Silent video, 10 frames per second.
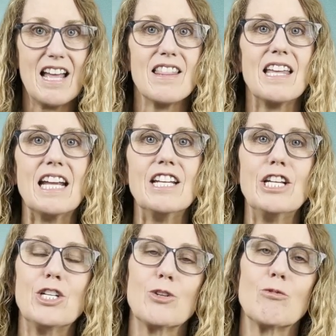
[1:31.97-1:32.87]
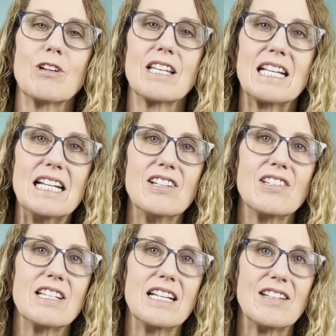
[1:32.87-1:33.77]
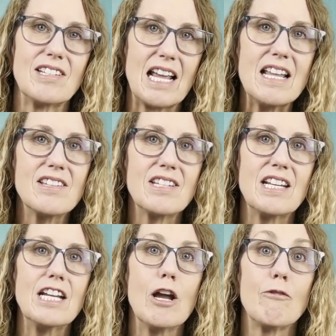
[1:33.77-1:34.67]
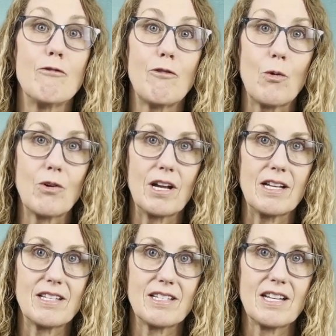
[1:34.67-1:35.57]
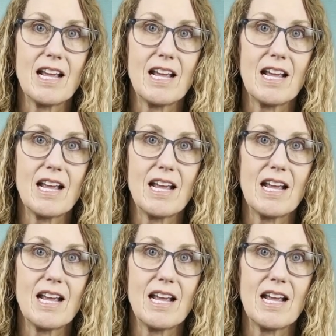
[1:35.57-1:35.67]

They need to release the intensity of focus,